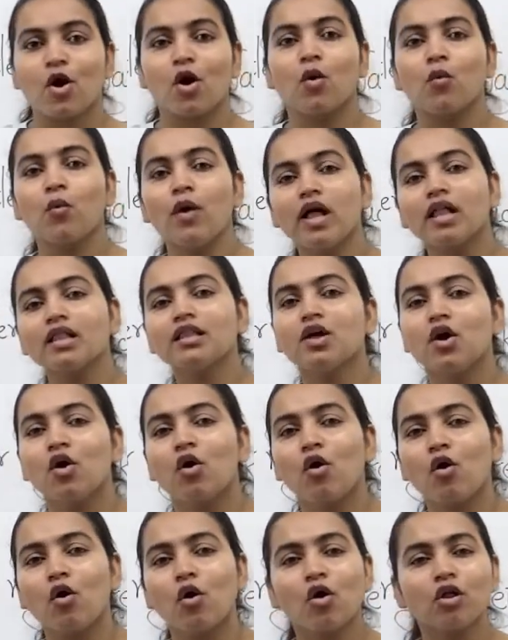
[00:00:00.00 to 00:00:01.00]
Well,
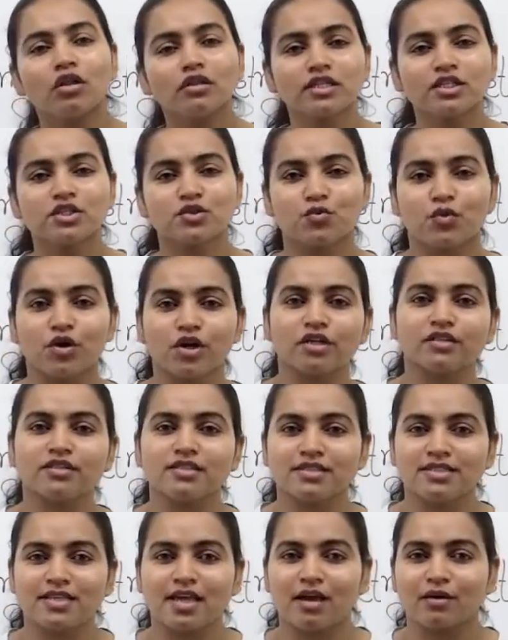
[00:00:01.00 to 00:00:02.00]
all these words
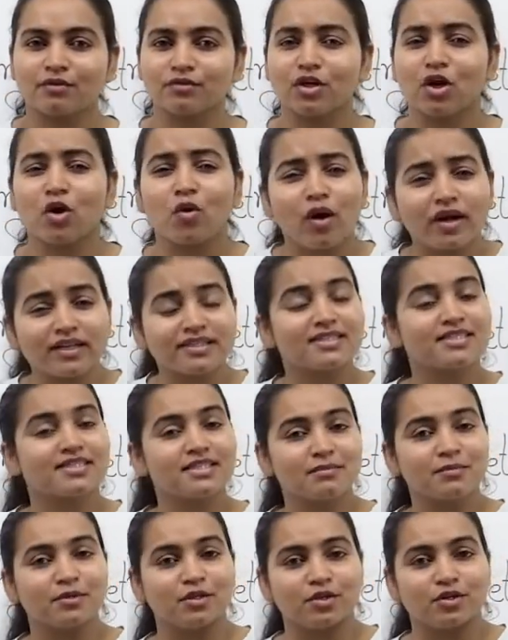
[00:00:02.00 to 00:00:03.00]
sound quite
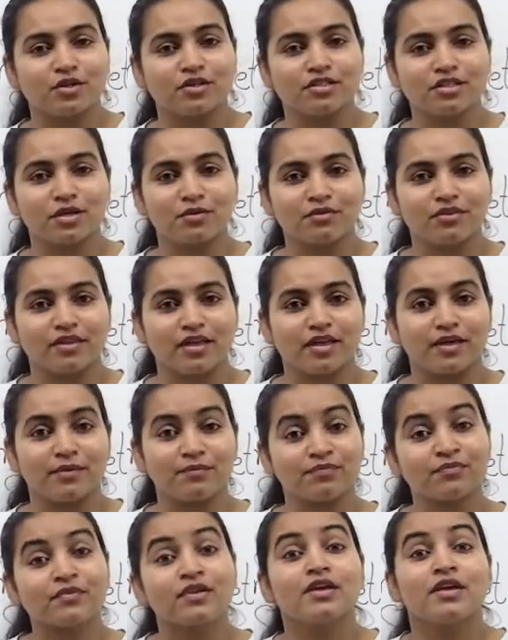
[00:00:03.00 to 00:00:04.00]
similar, don't they?
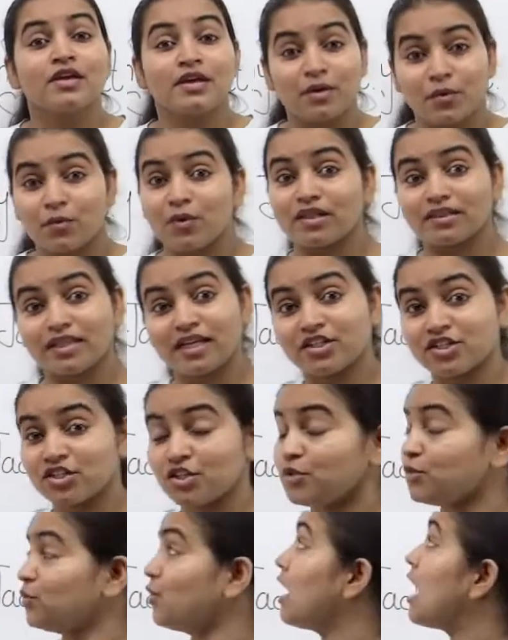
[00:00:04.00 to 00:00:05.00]
Well, they
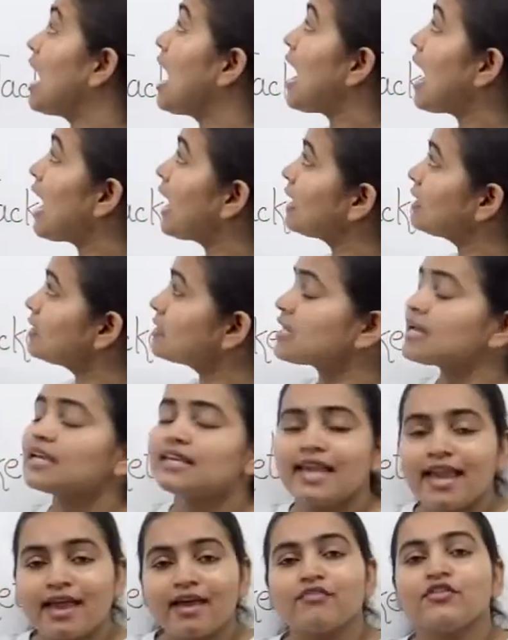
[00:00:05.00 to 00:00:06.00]
do, and
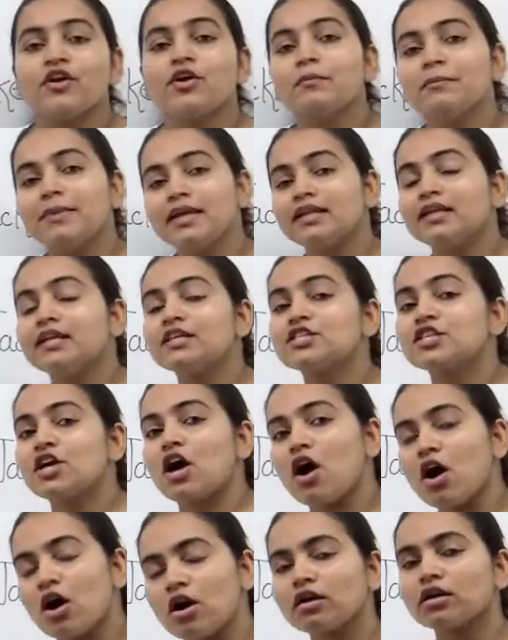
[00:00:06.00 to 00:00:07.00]
yeah, their meanings
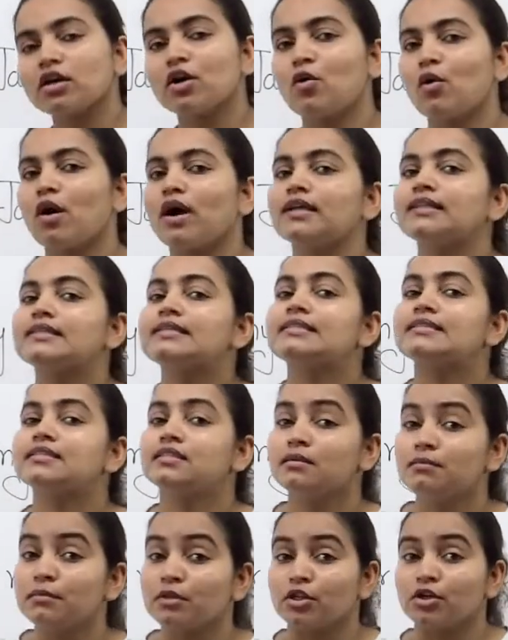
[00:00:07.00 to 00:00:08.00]
are quite
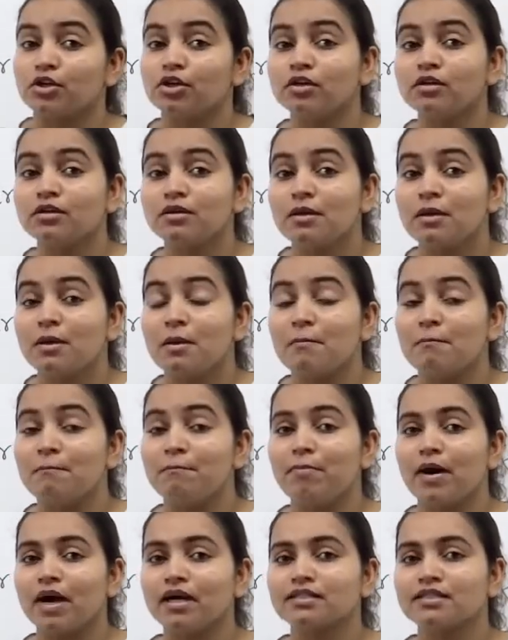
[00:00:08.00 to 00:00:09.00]
similar,
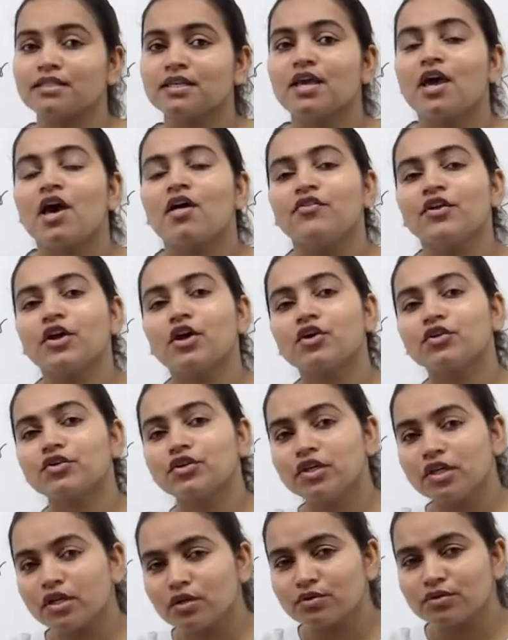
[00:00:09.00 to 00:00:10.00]
but they are
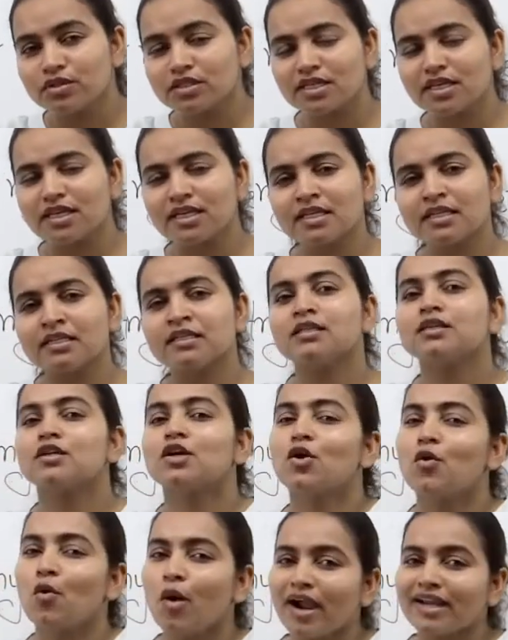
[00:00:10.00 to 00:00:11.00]
used in
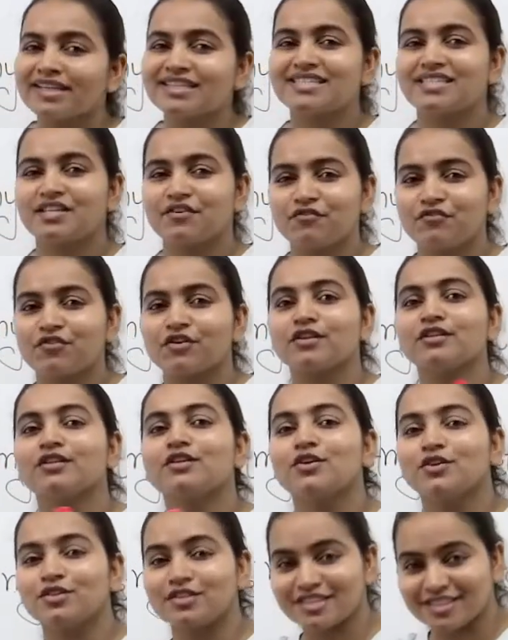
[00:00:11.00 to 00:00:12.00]
quite different
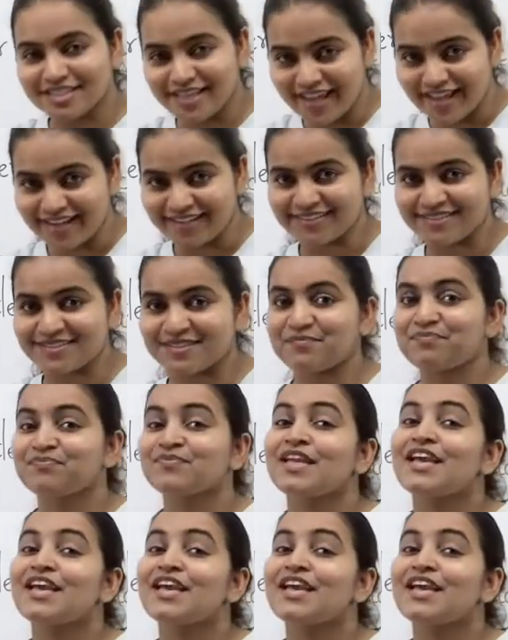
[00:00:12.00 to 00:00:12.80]
contexts.